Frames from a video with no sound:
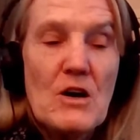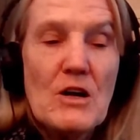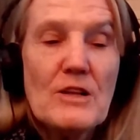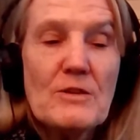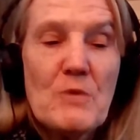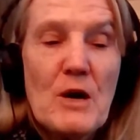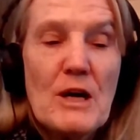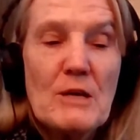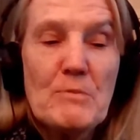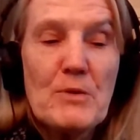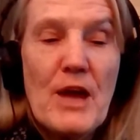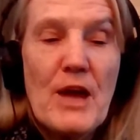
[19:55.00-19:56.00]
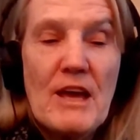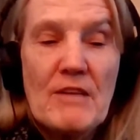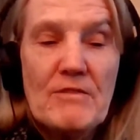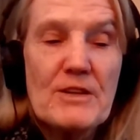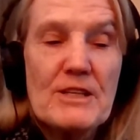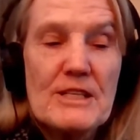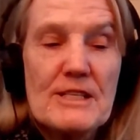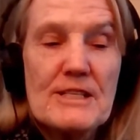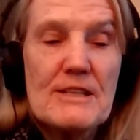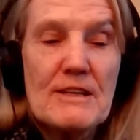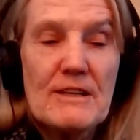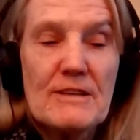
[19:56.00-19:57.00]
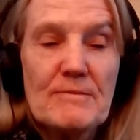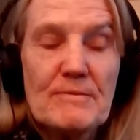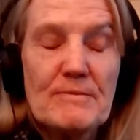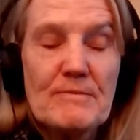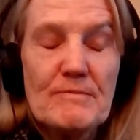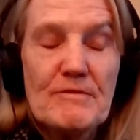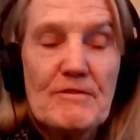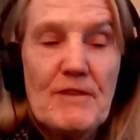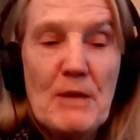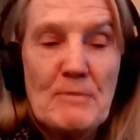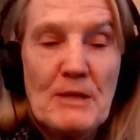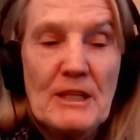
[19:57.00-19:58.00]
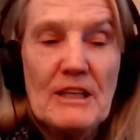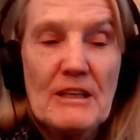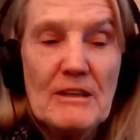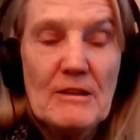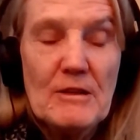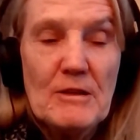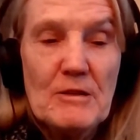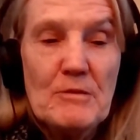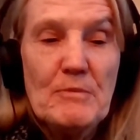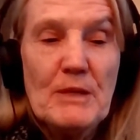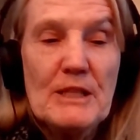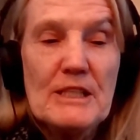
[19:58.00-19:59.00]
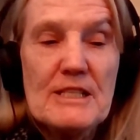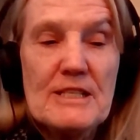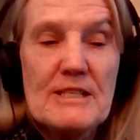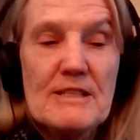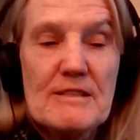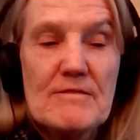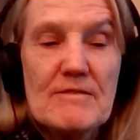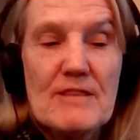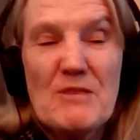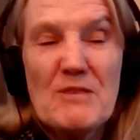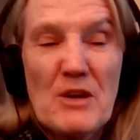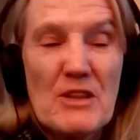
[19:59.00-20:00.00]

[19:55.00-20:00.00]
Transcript: all the while praying for this family because they